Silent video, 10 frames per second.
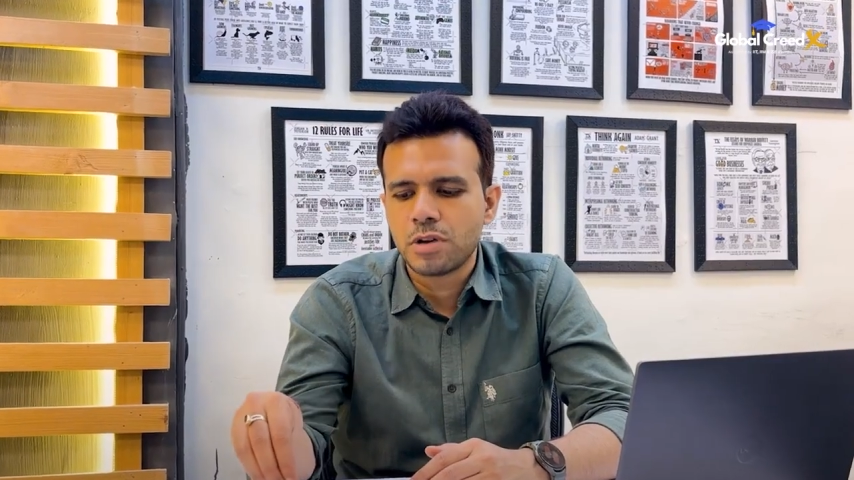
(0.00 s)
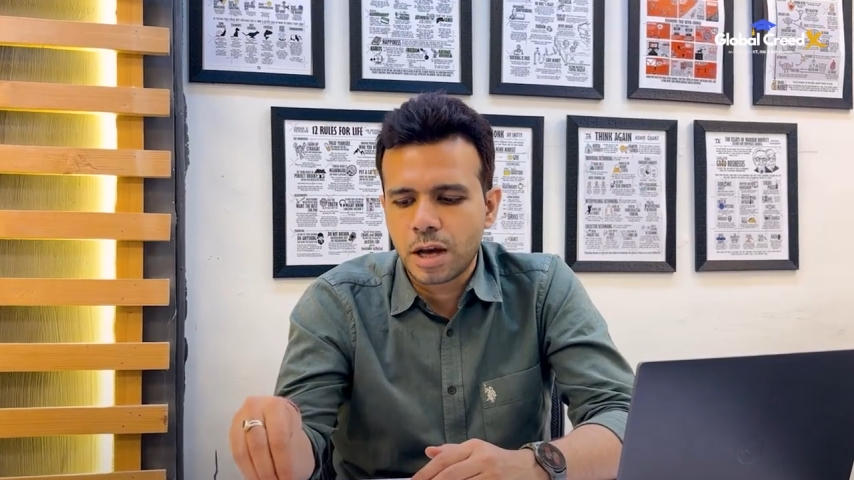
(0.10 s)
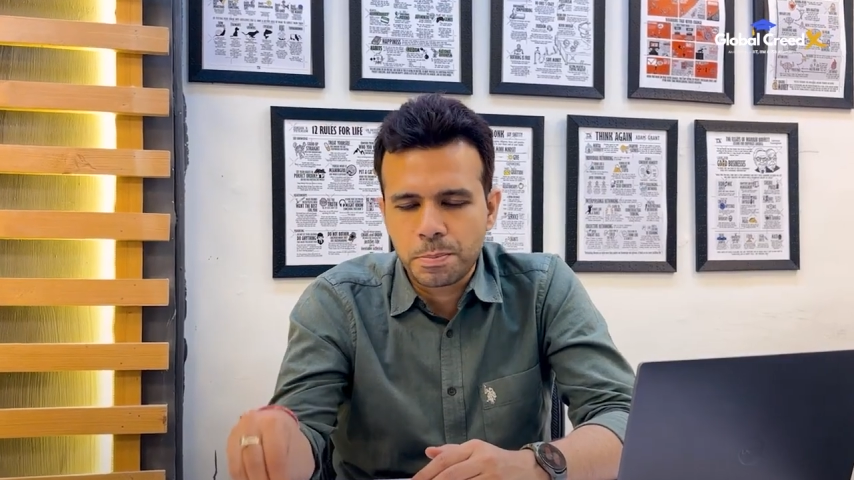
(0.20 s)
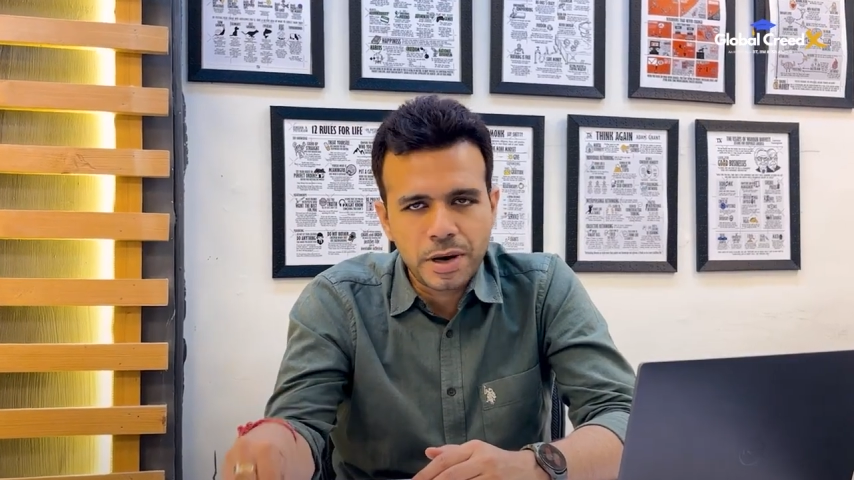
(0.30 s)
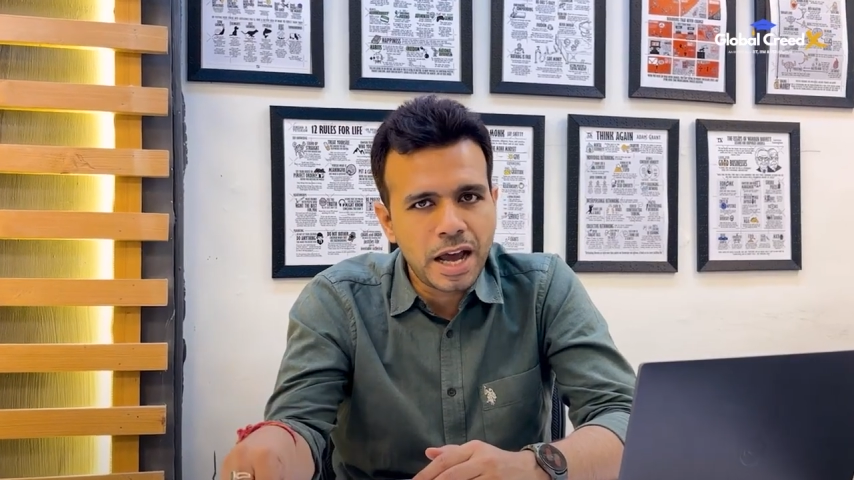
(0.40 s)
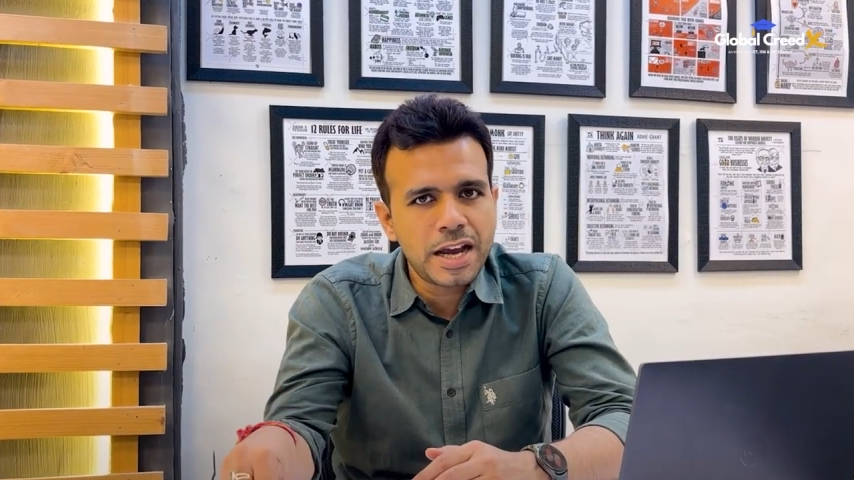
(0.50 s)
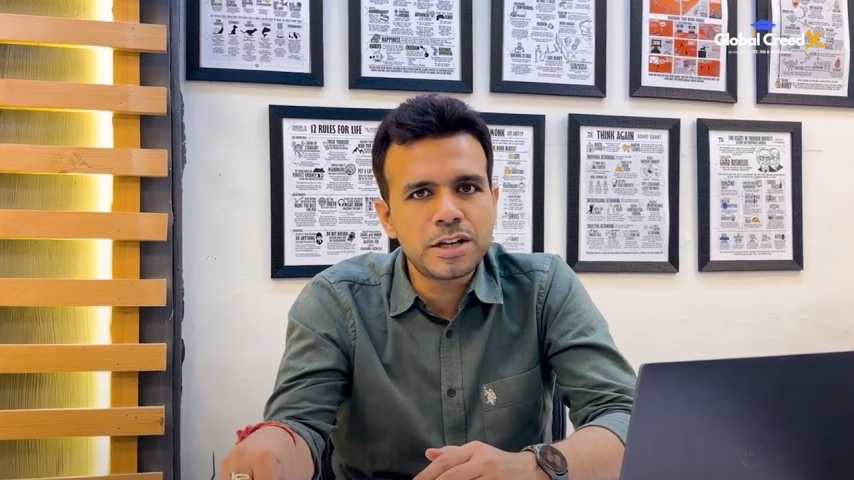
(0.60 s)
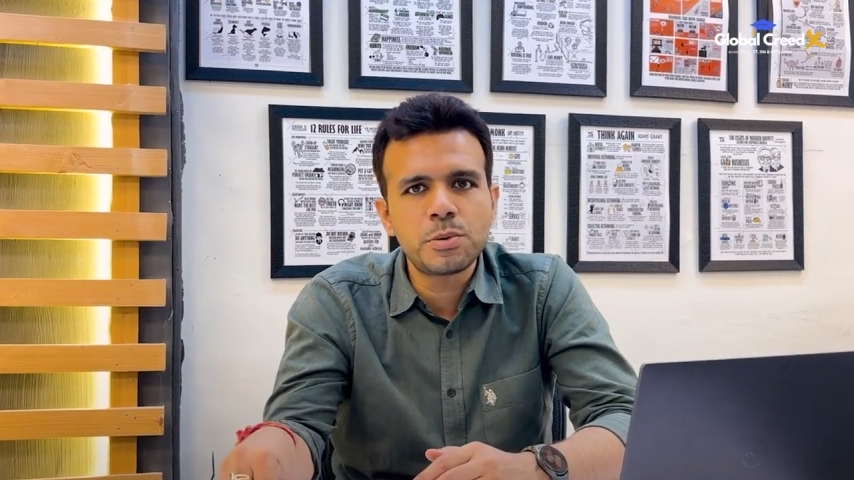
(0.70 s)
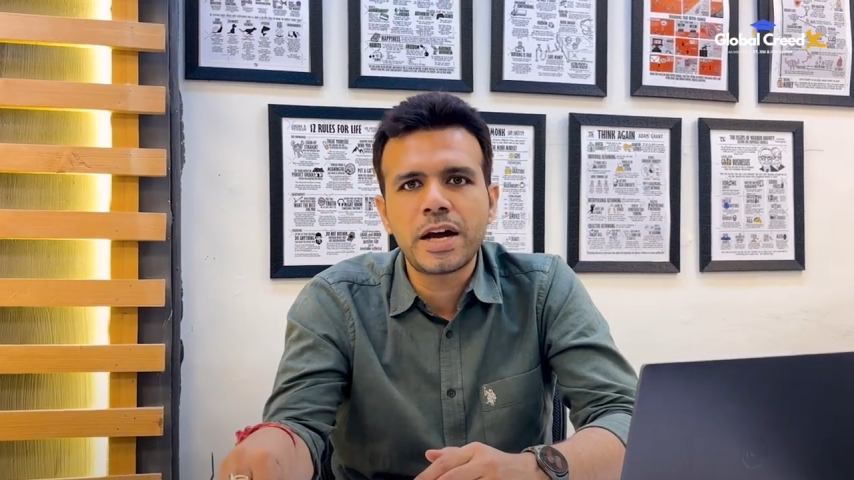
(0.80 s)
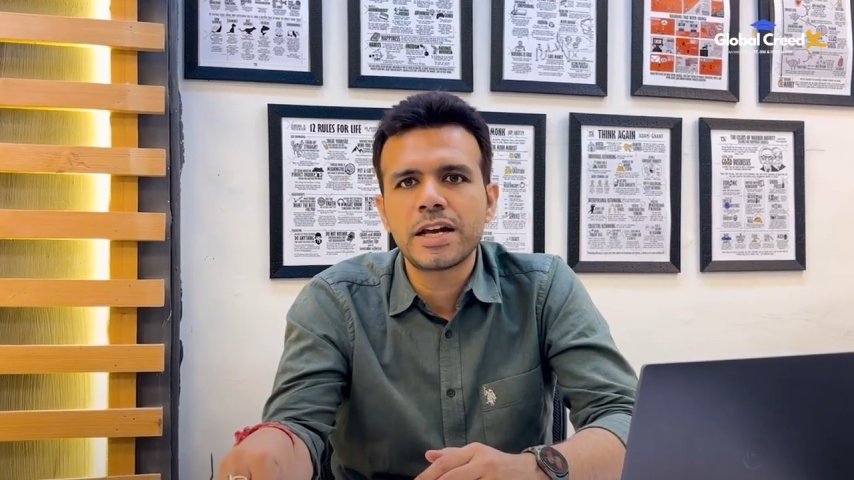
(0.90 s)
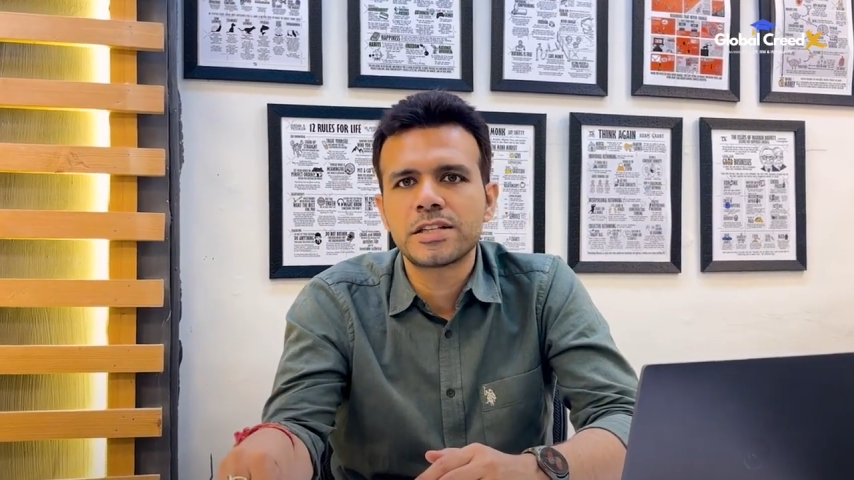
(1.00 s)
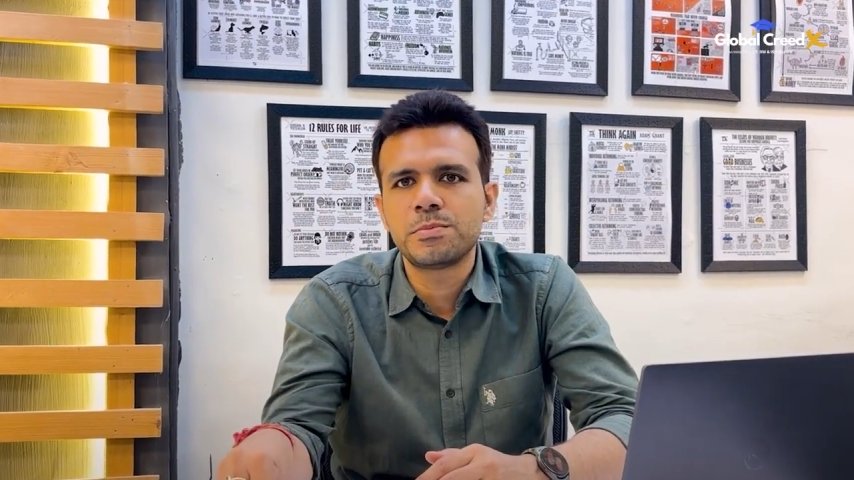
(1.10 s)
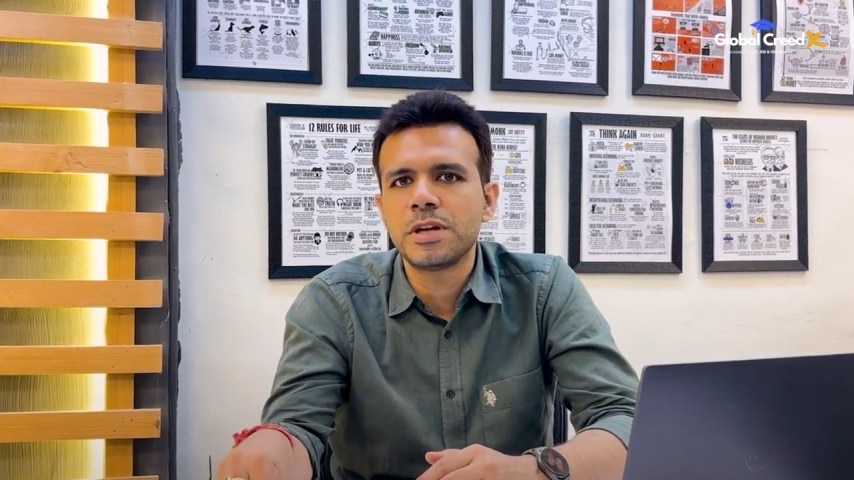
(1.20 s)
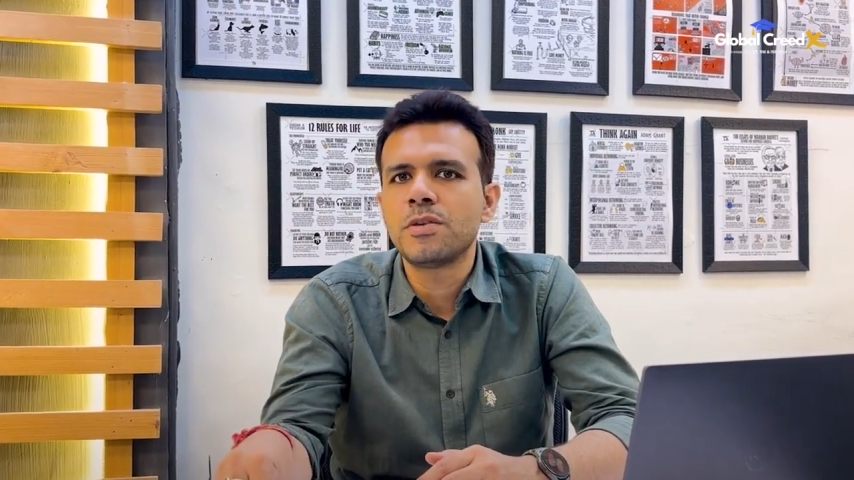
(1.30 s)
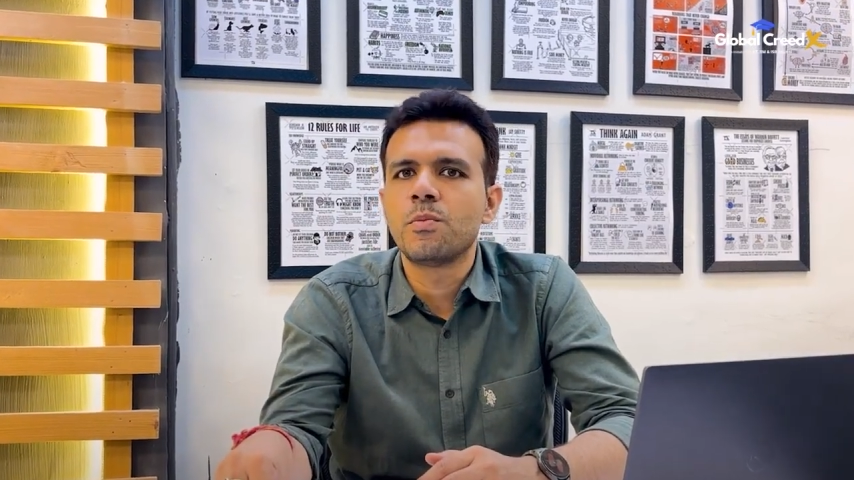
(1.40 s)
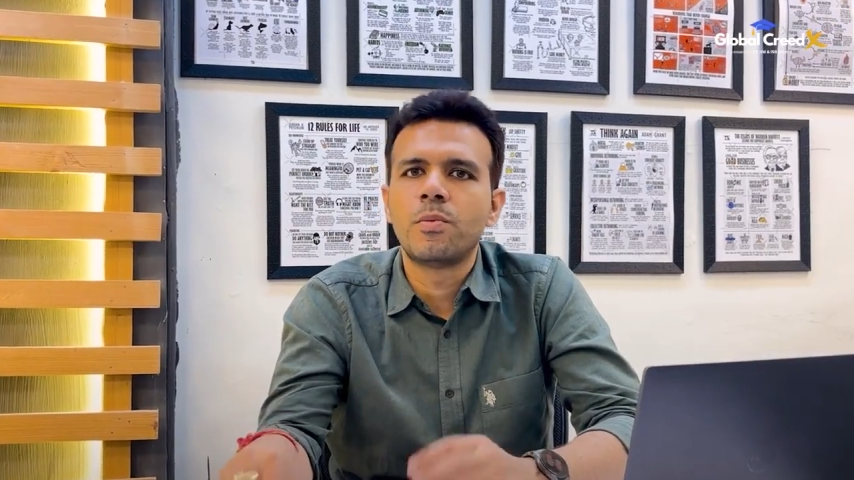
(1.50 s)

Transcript: apply to ISB